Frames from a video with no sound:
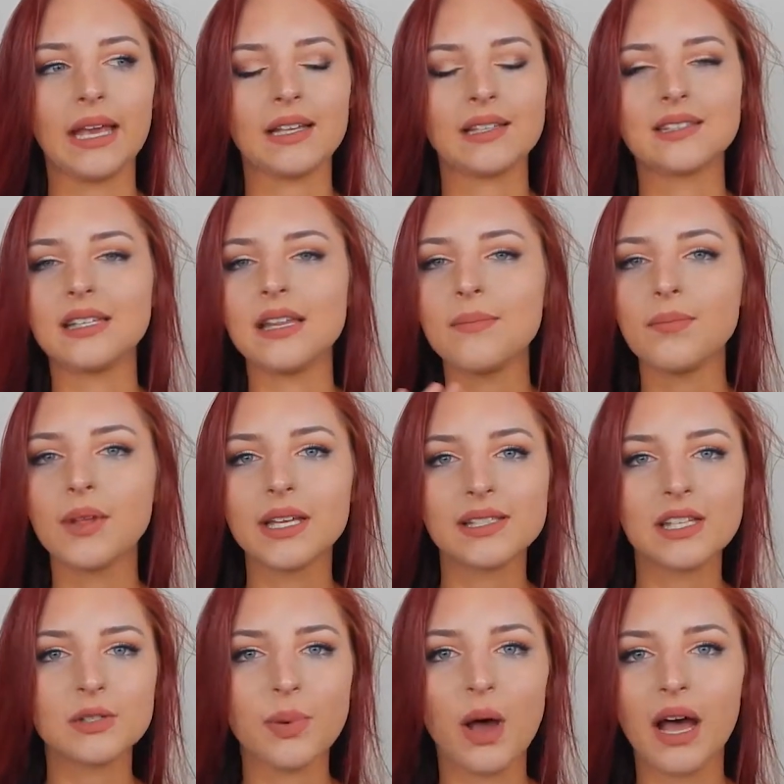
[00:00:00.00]

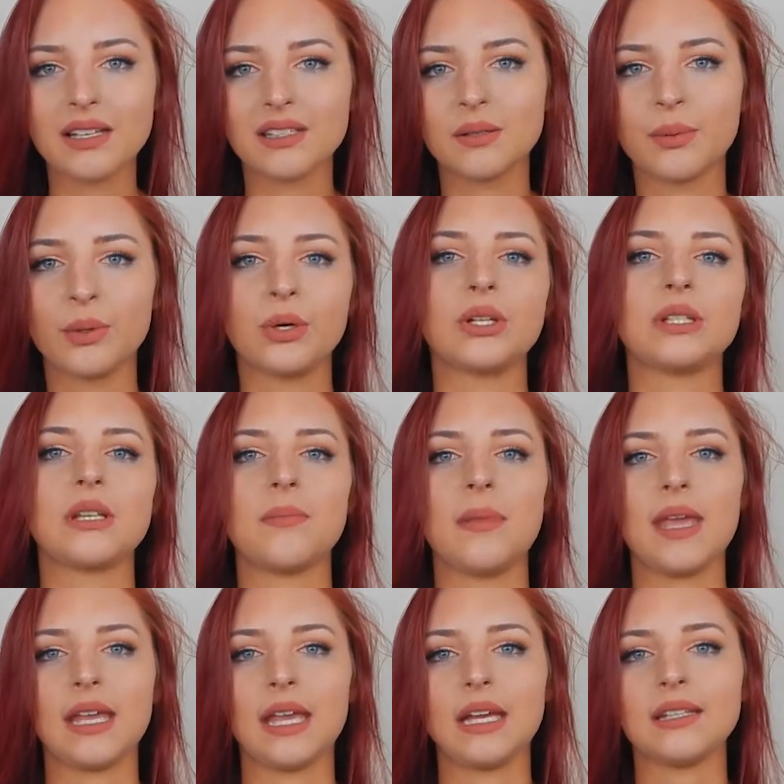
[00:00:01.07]
seamless as possible, to
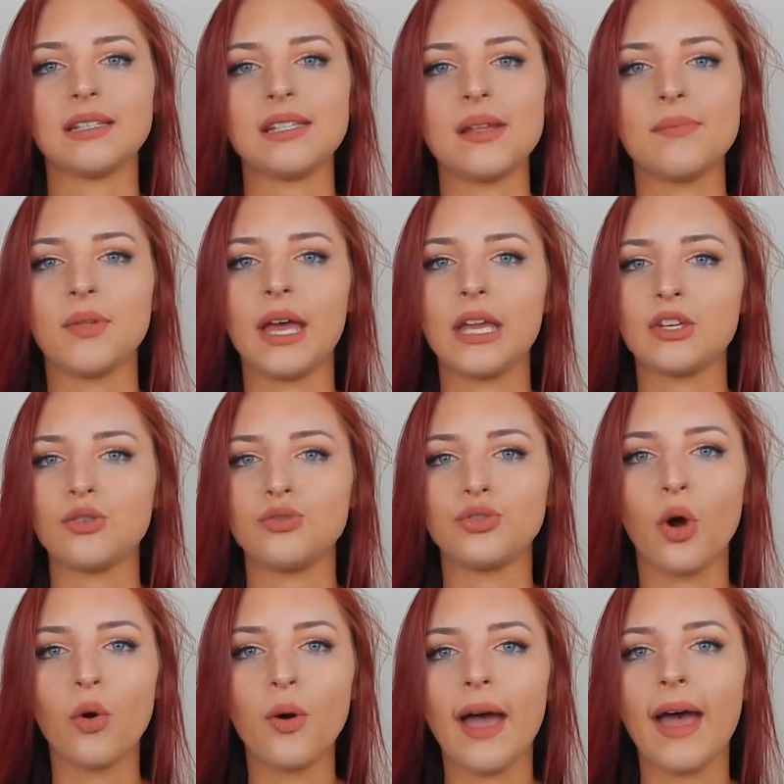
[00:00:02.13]
make it seem like you
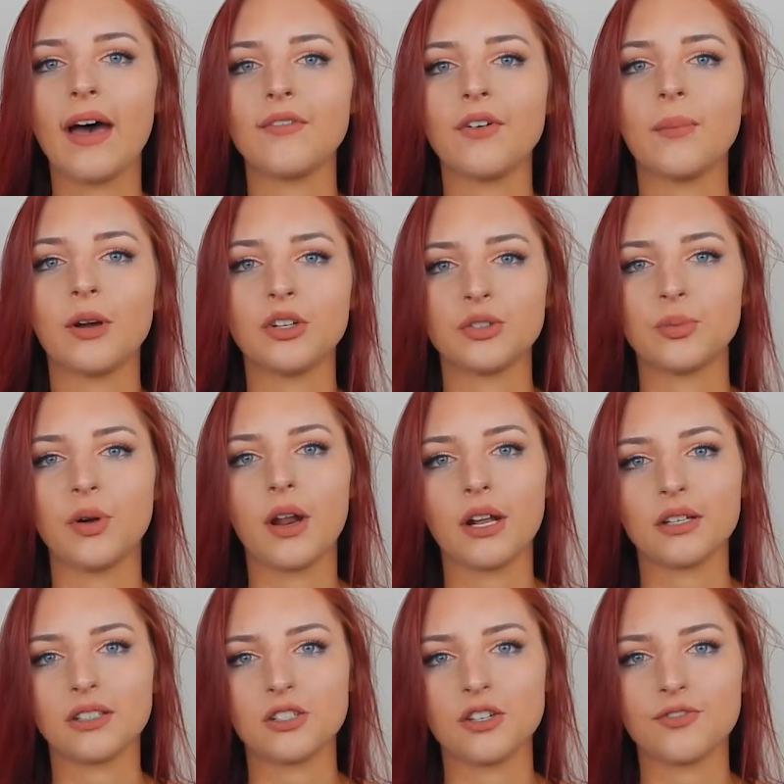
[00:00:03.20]
don't have a bunch of
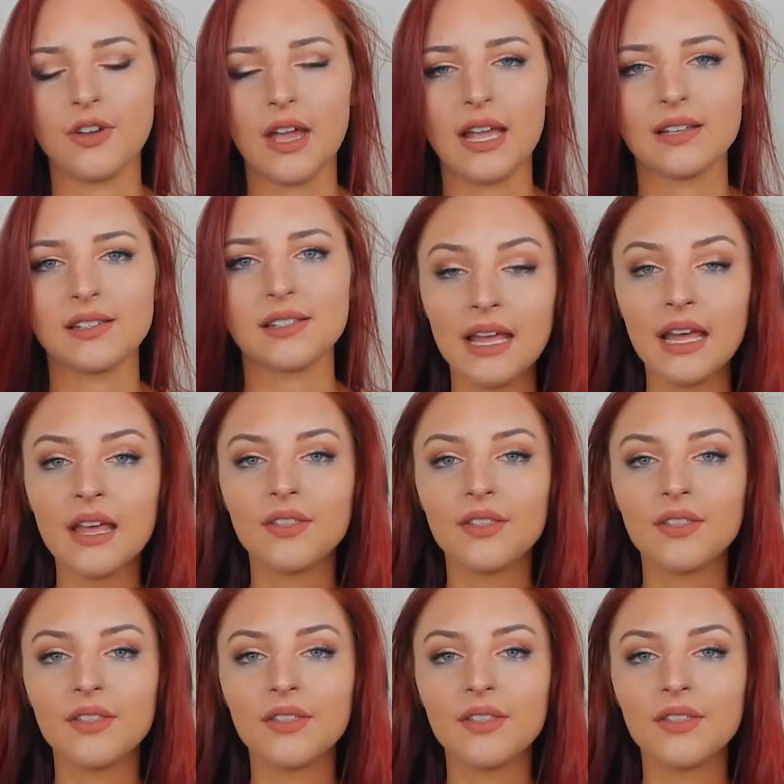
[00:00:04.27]
product on your face.